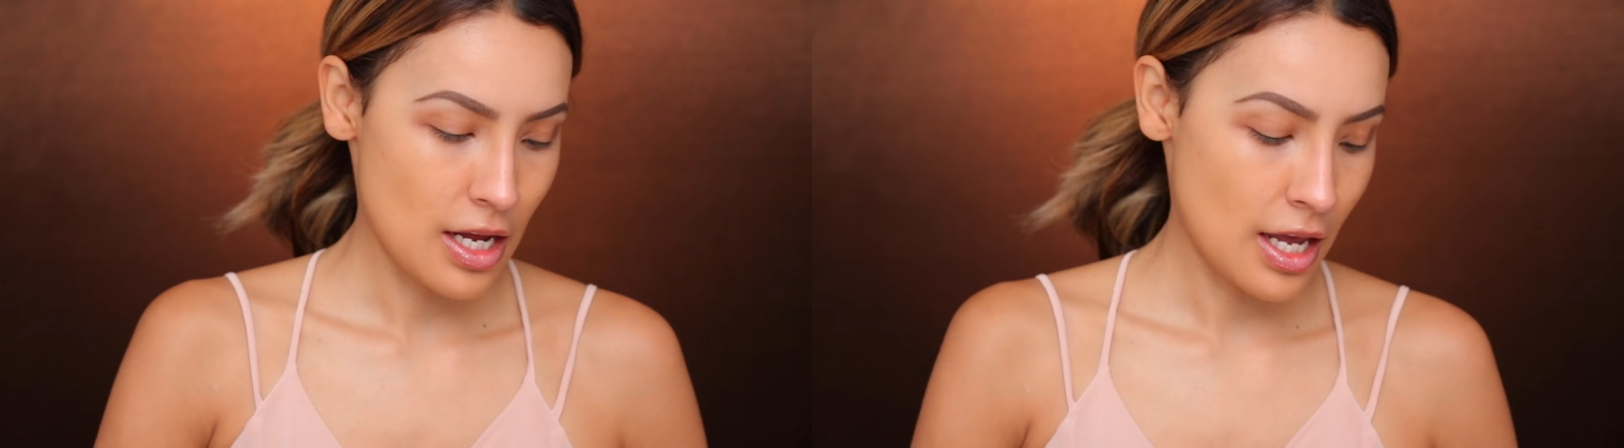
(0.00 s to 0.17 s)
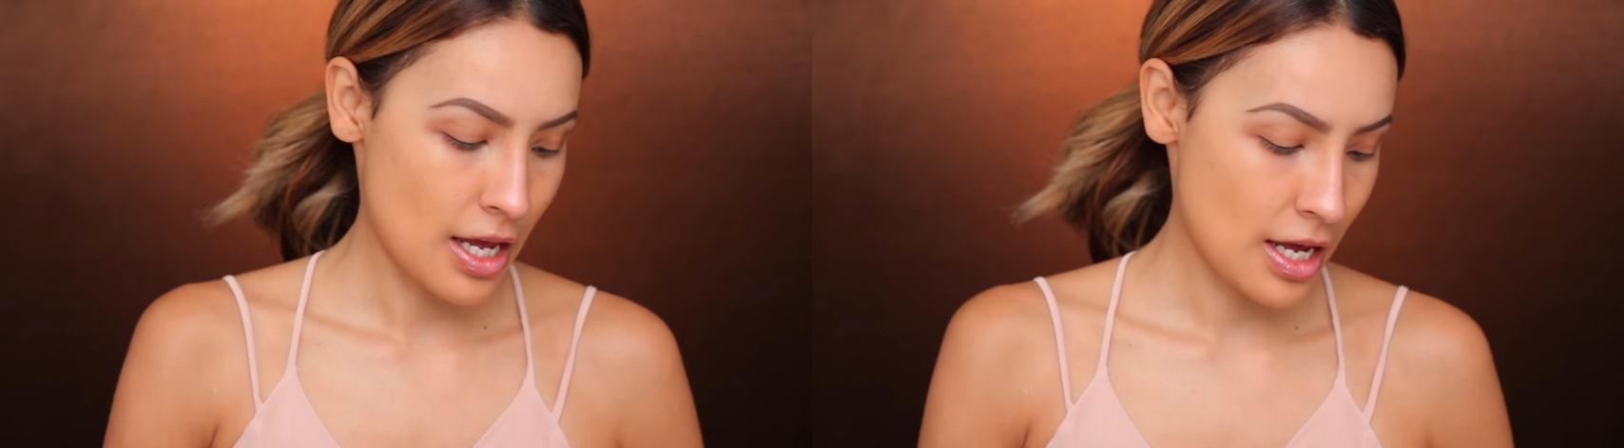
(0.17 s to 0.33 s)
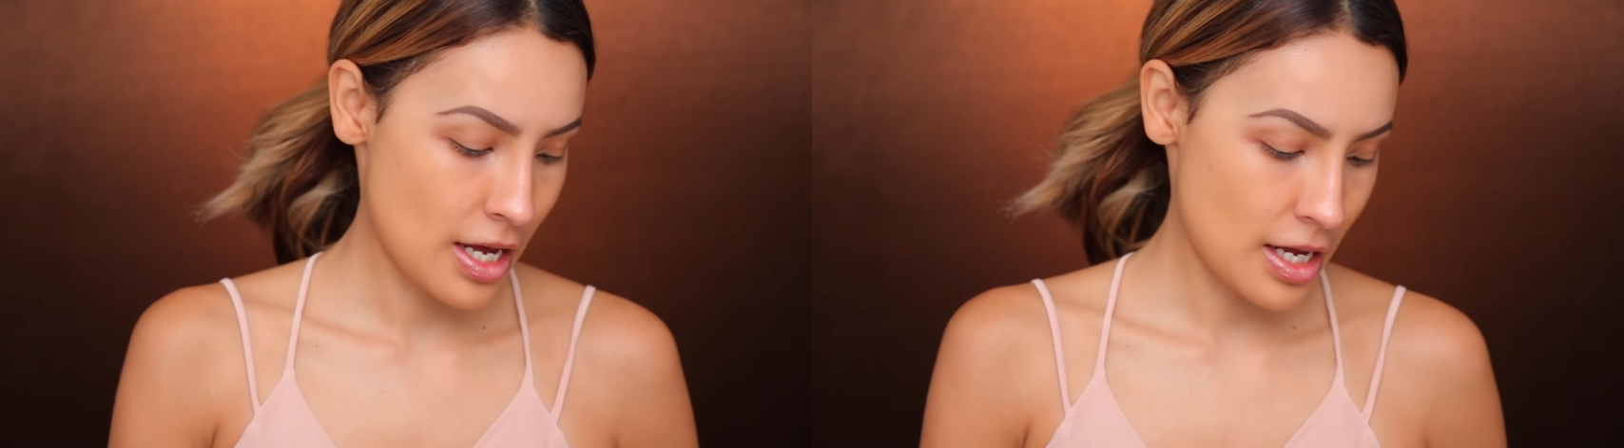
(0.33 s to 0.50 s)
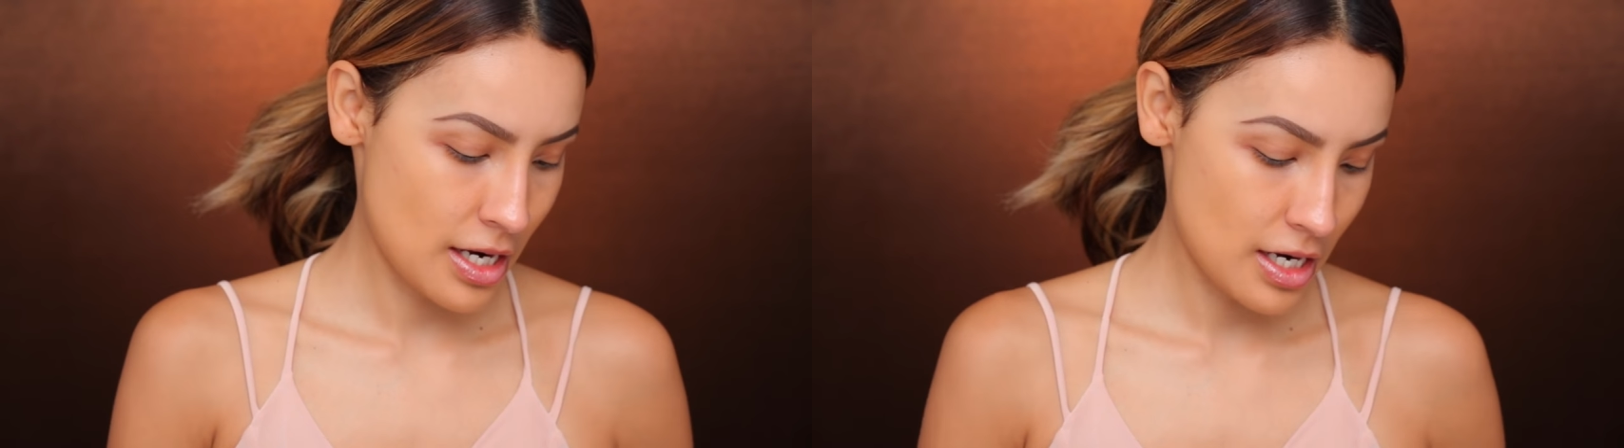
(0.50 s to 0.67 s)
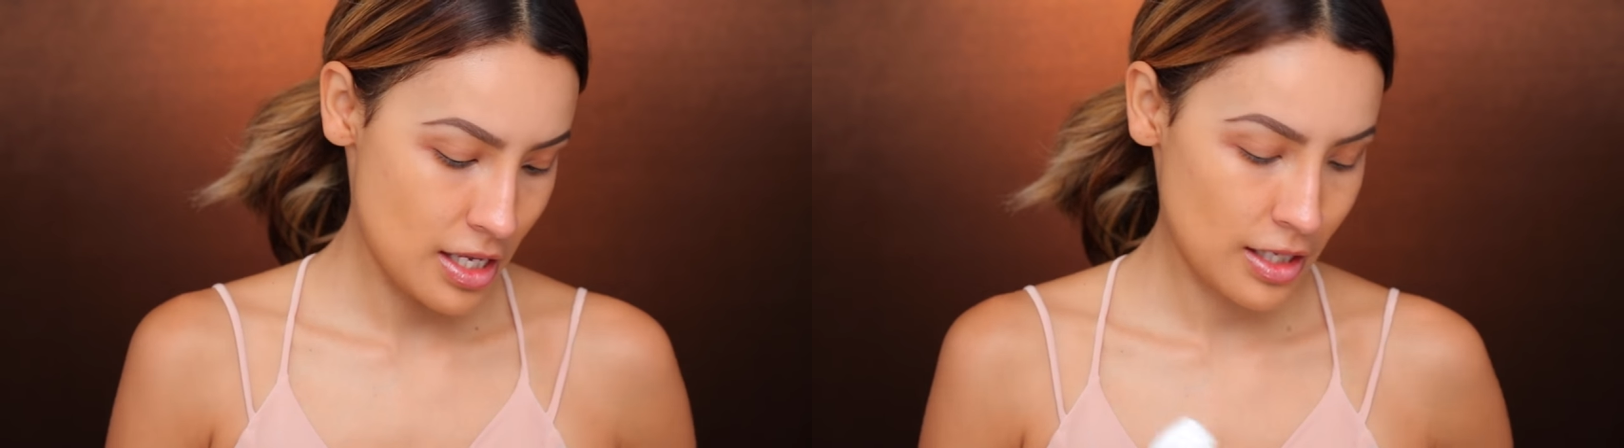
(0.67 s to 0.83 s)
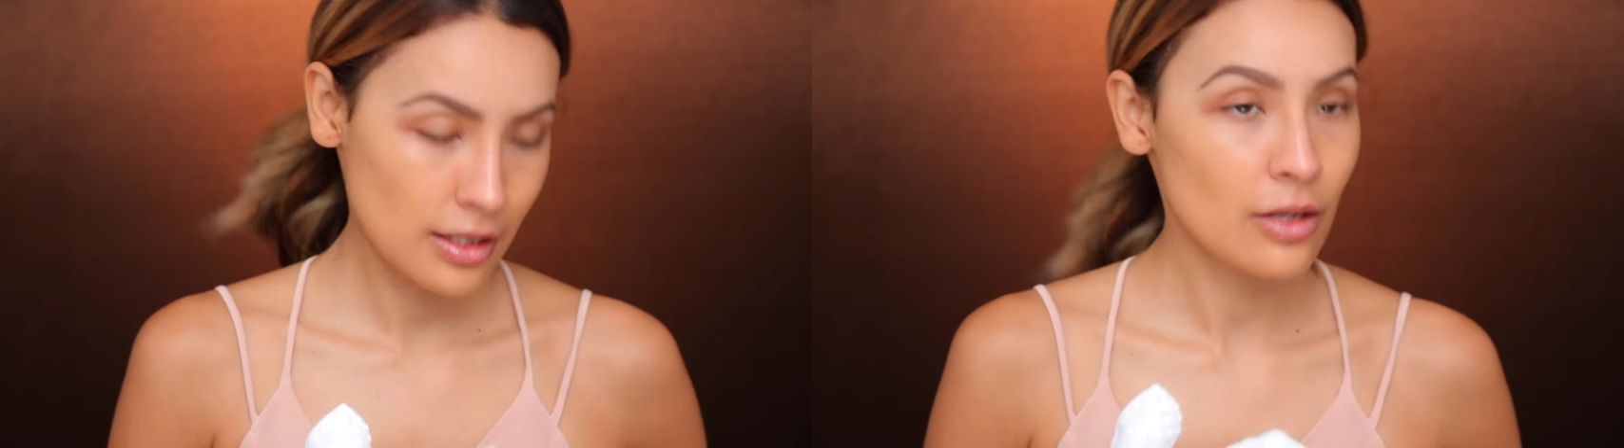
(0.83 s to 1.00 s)
and
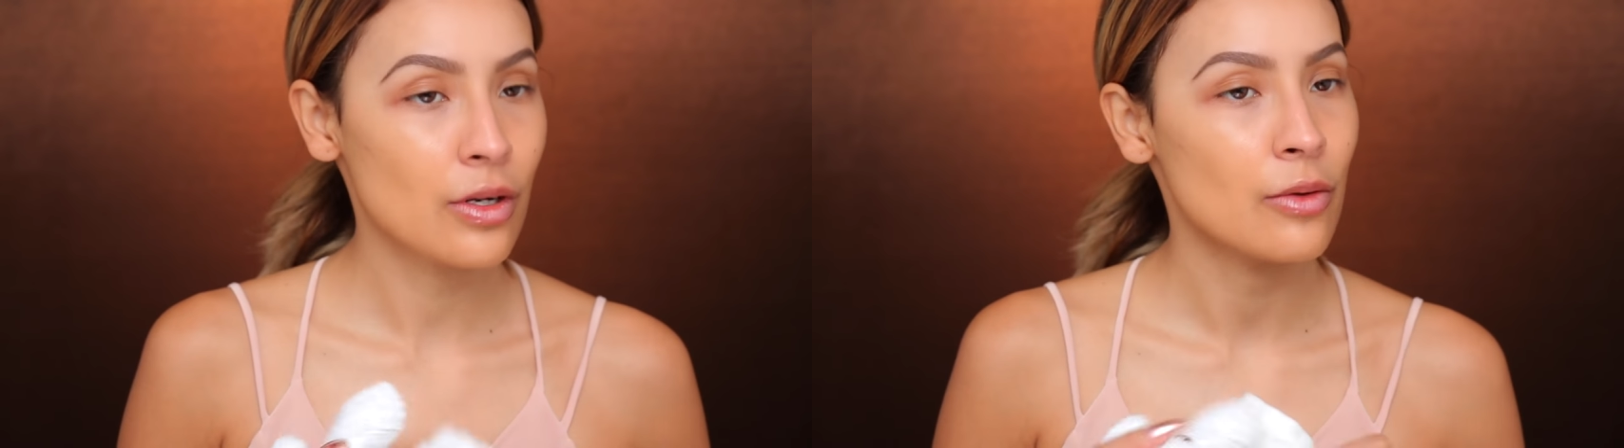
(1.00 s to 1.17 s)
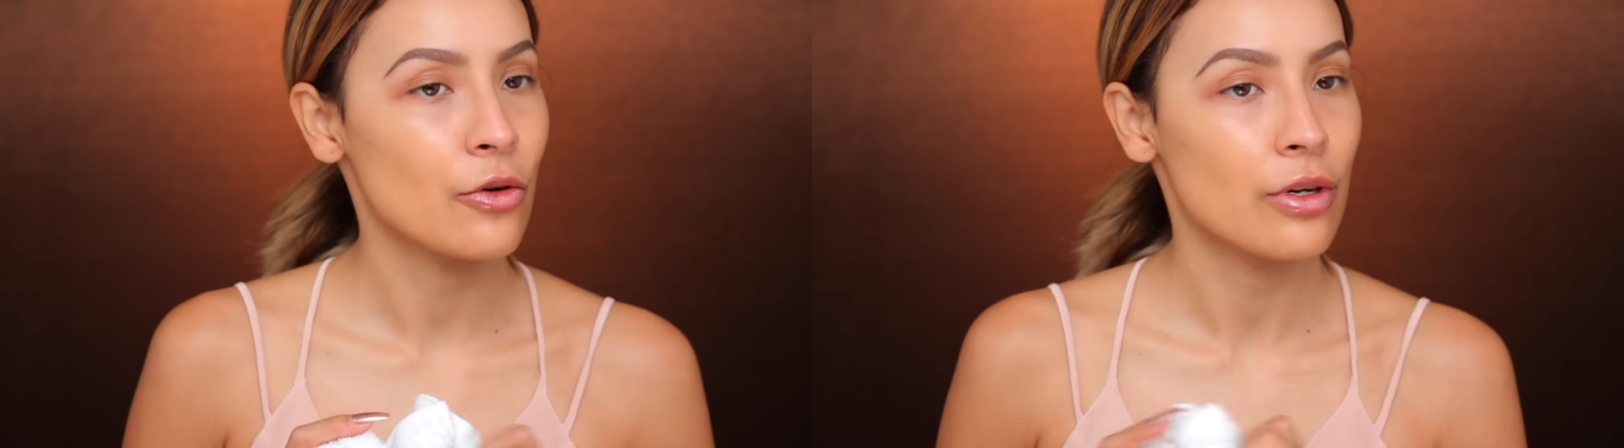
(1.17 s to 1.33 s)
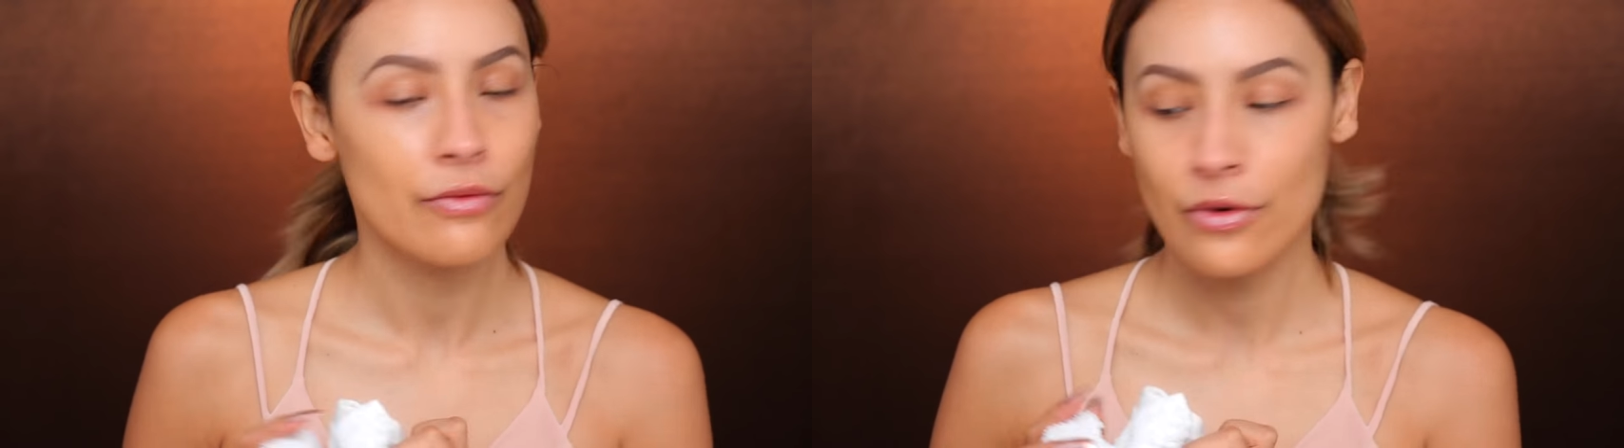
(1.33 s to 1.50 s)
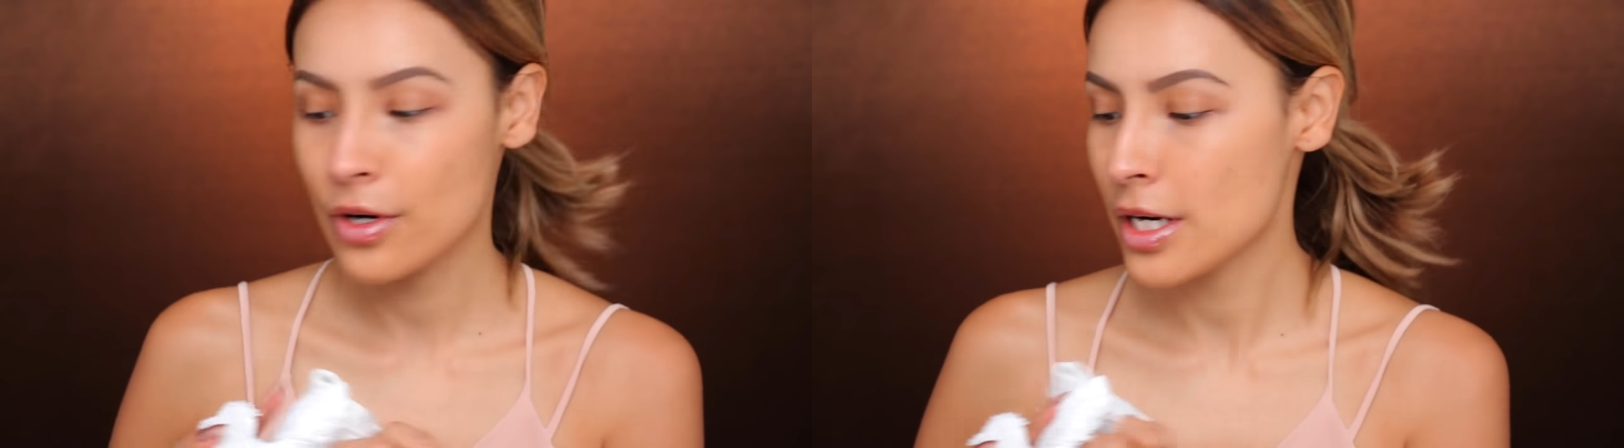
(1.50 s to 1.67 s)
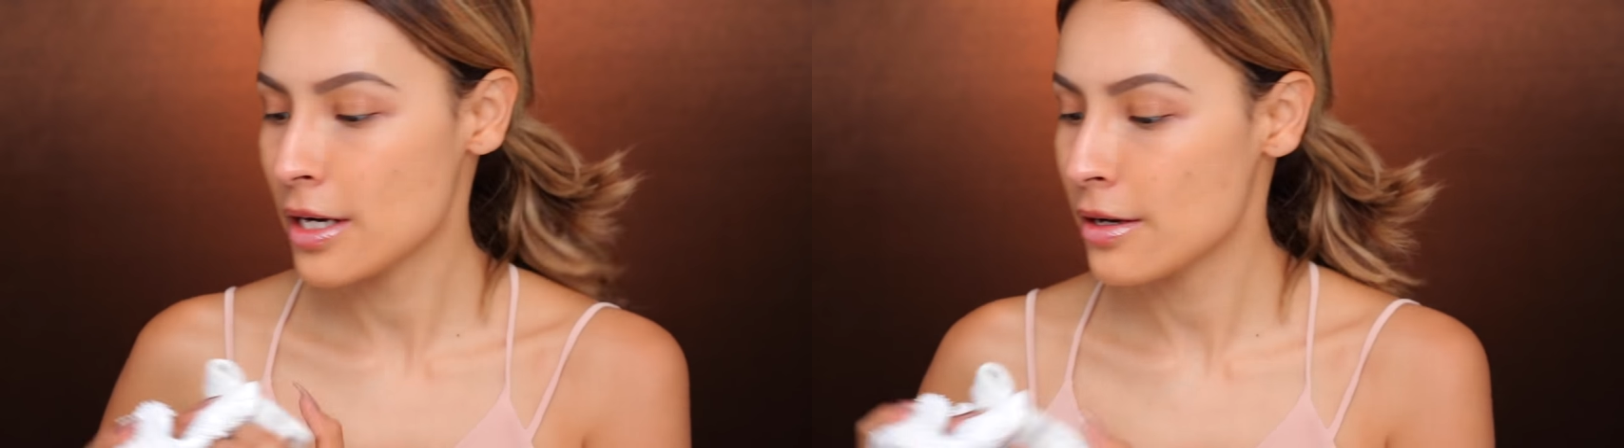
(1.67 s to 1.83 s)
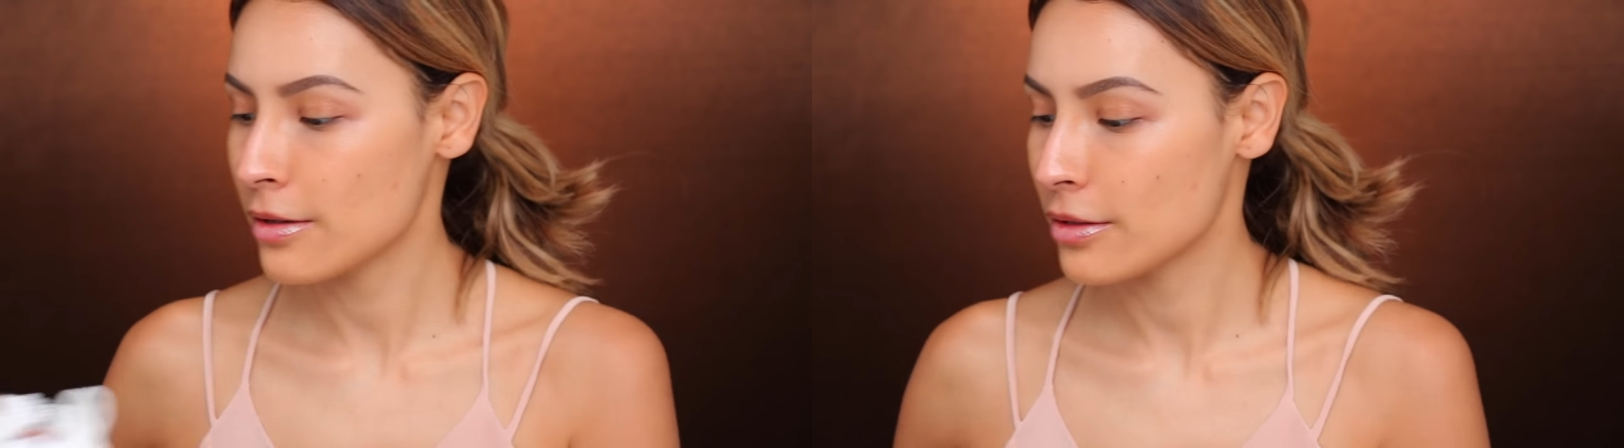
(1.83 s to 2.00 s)
that's not what I'm going for right now,